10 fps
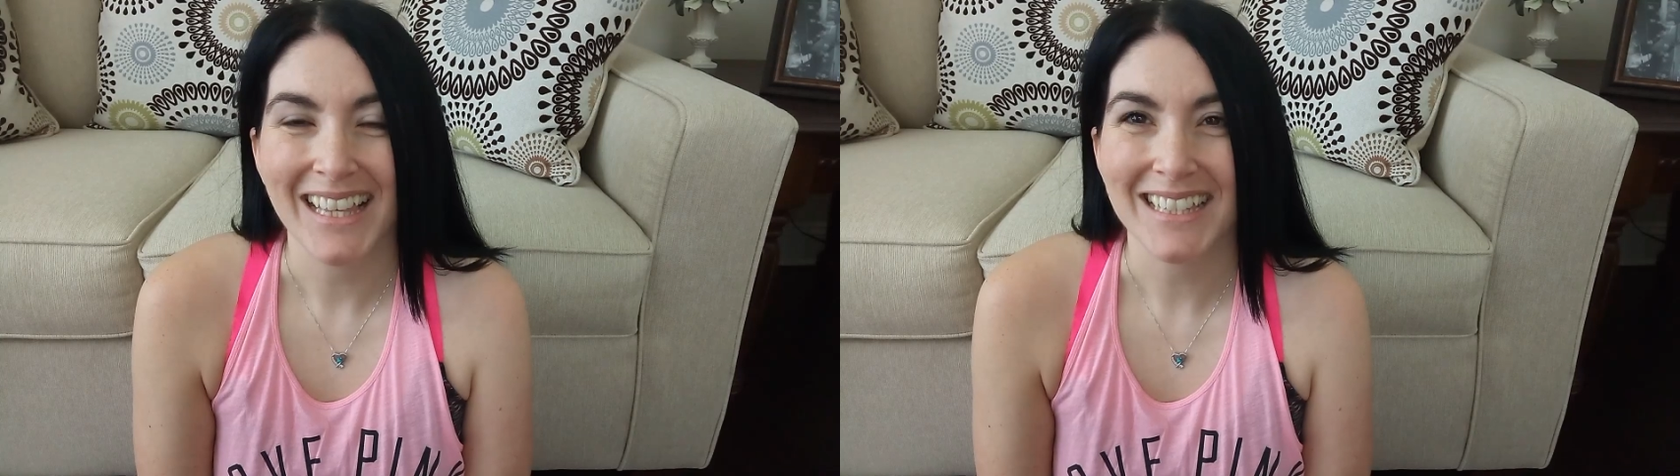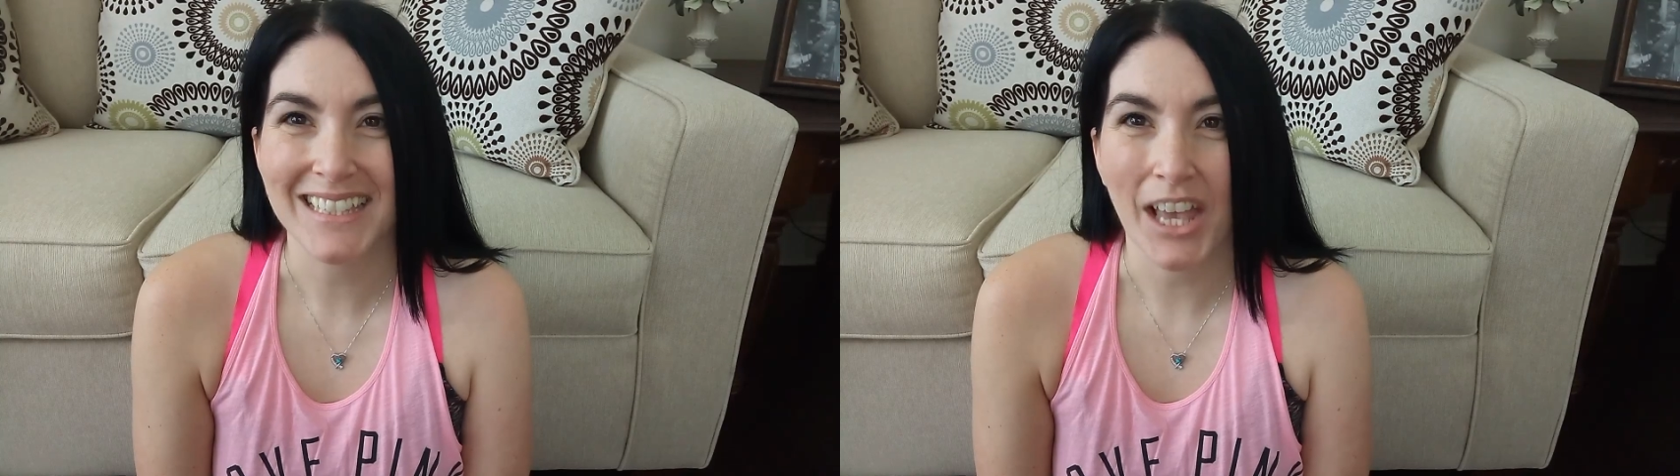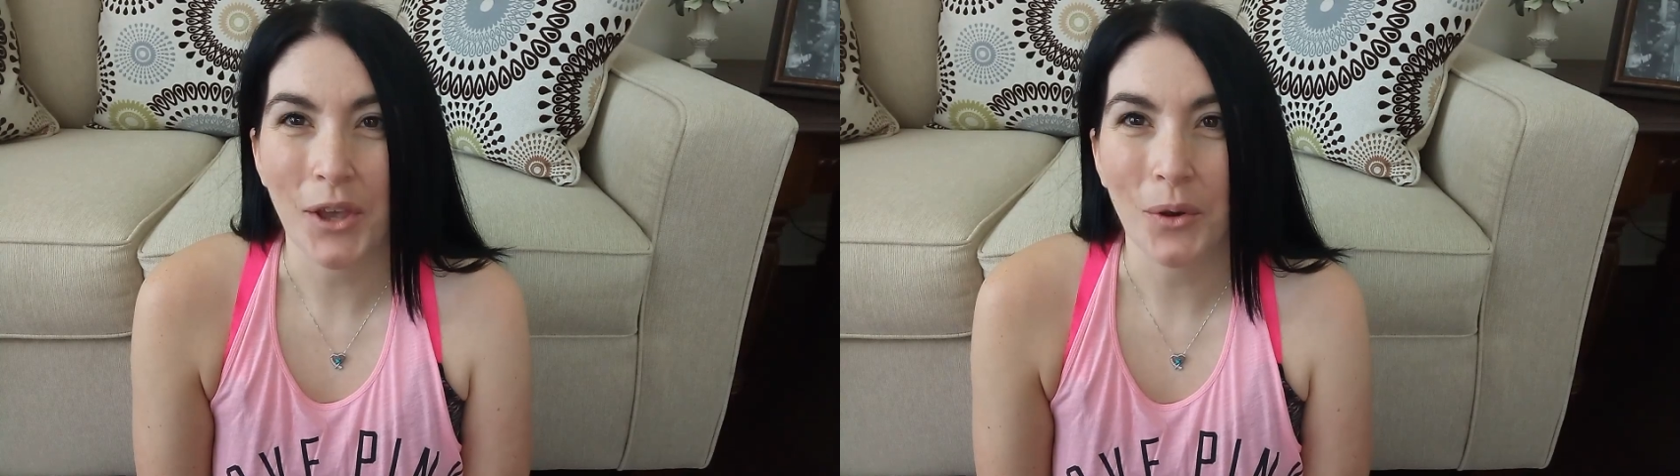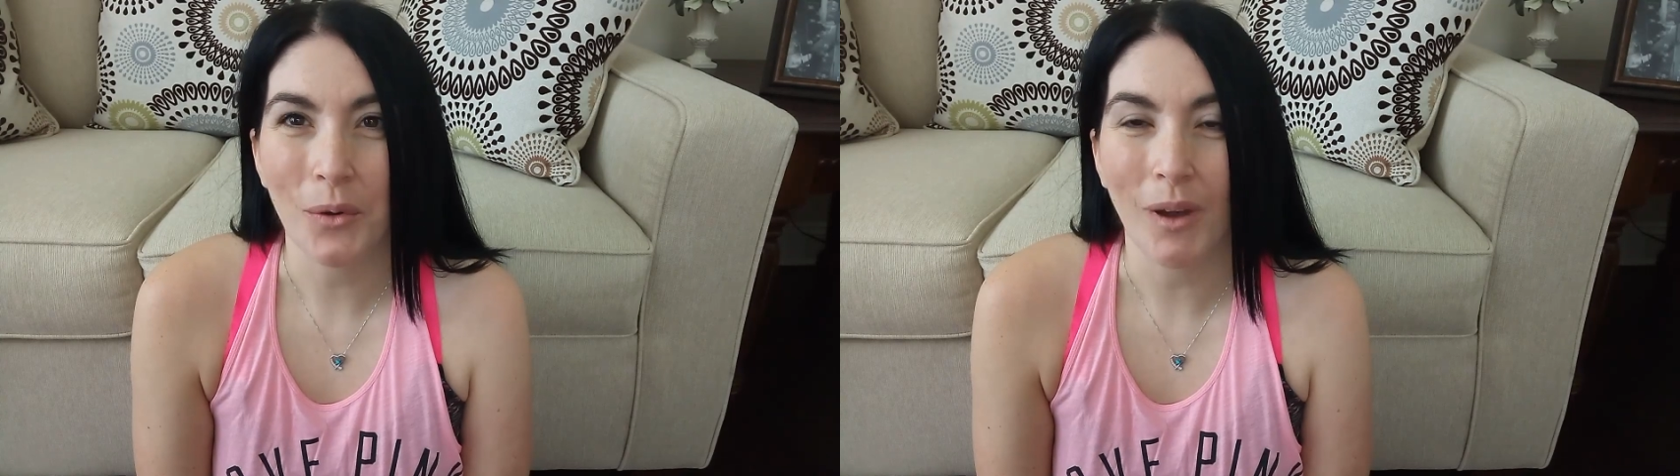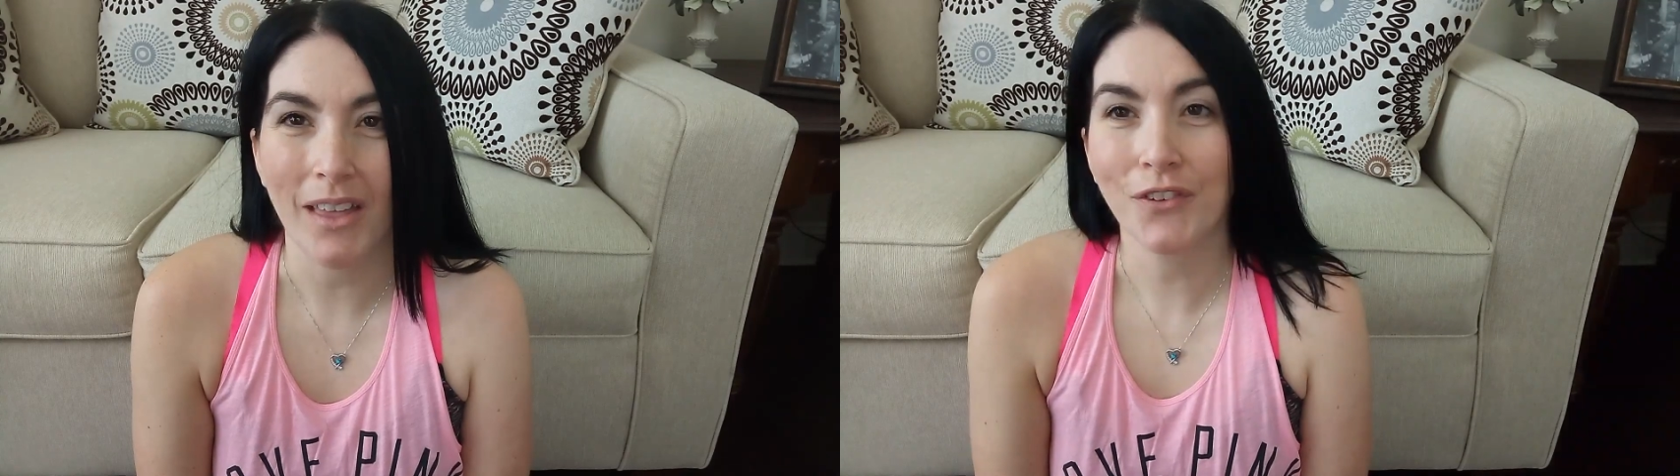
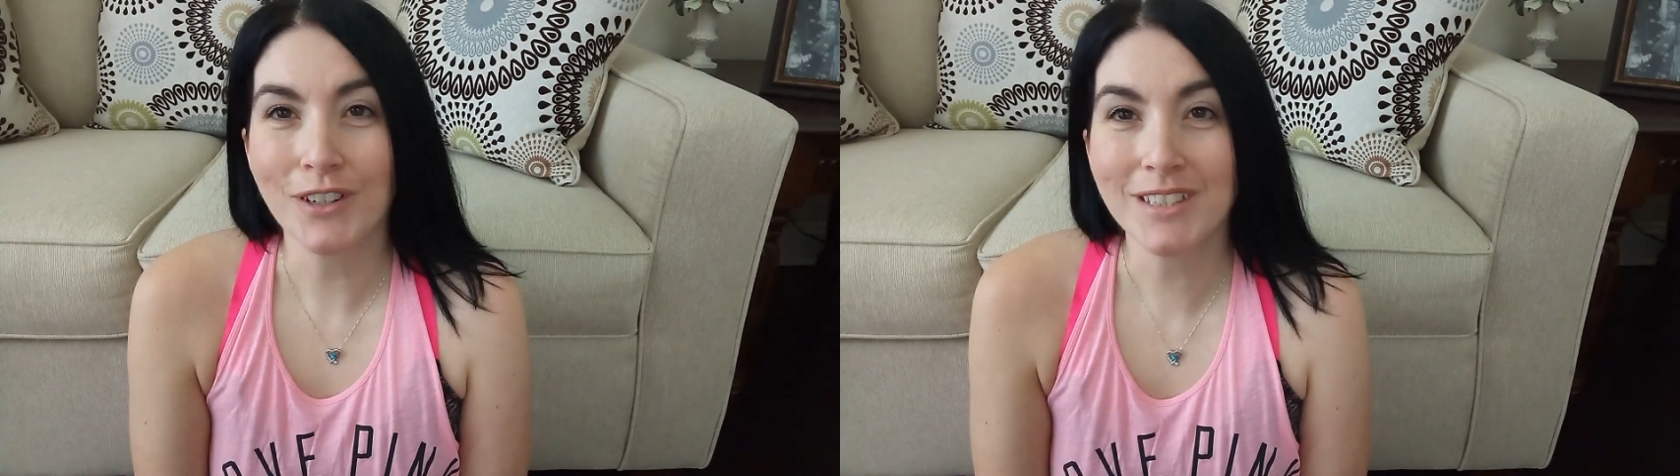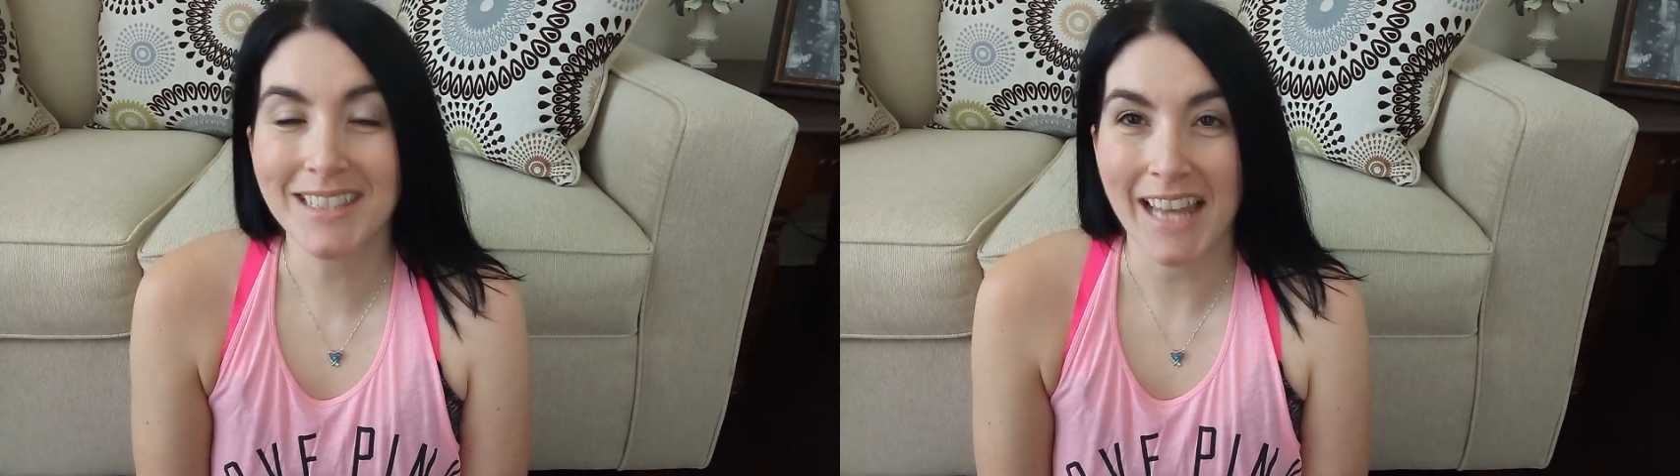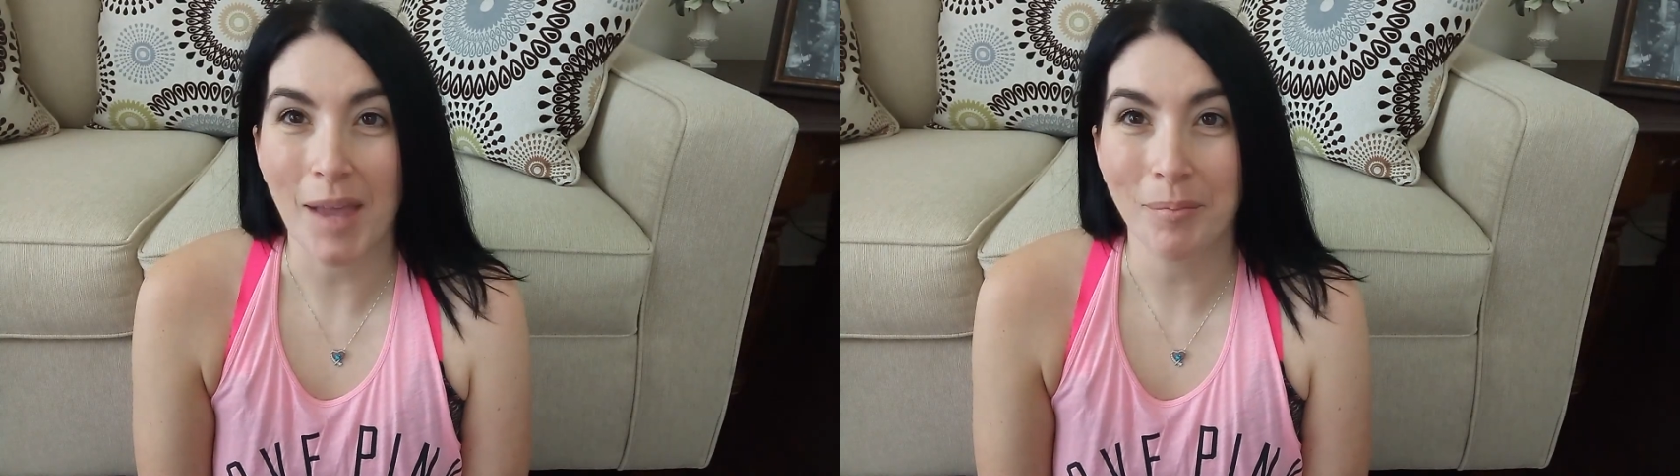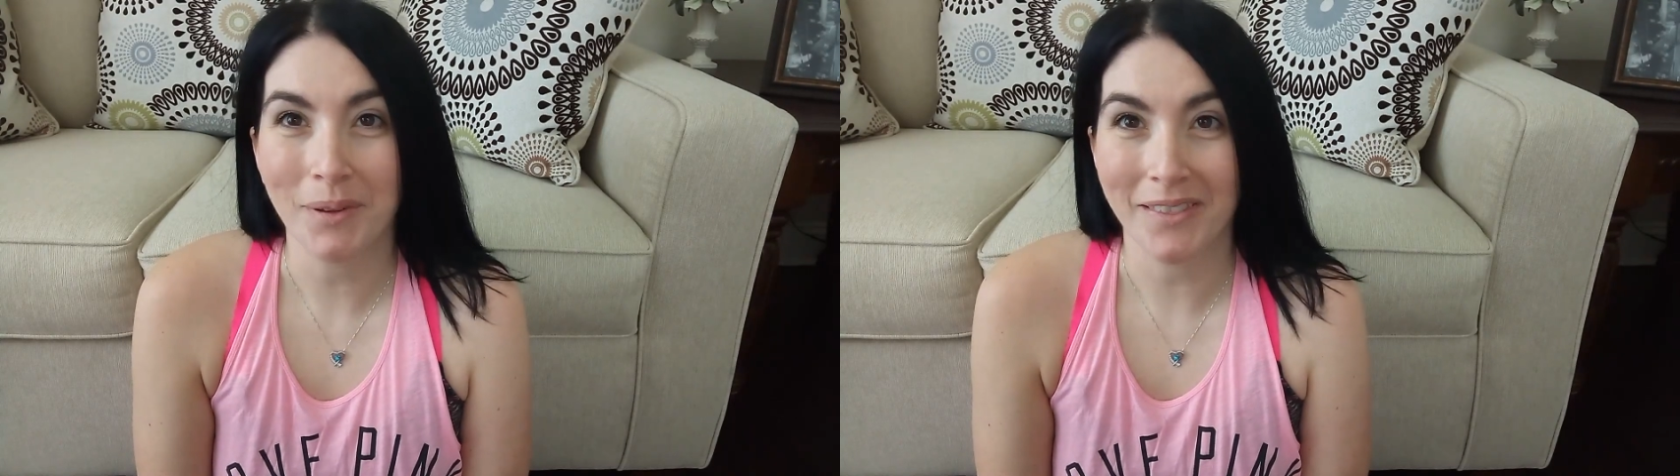So the first step